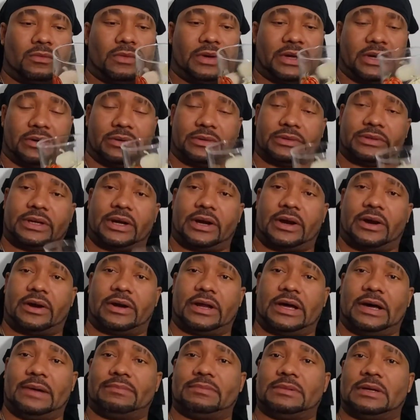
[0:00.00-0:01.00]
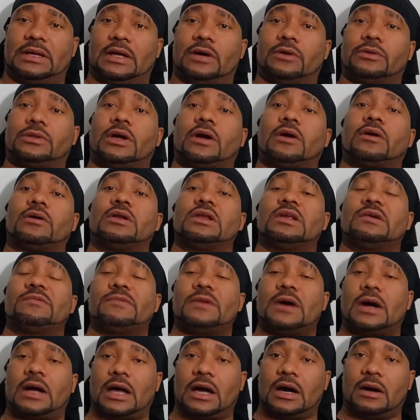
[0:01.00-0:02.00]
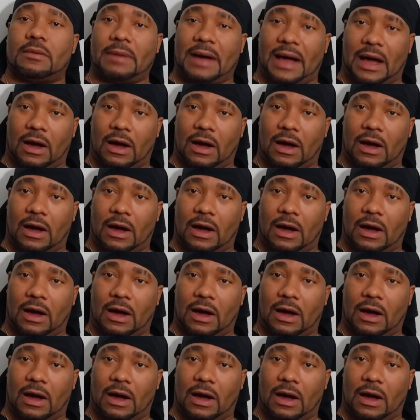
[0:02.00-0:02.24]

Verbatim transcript: We gonna turn up. They're the fuck up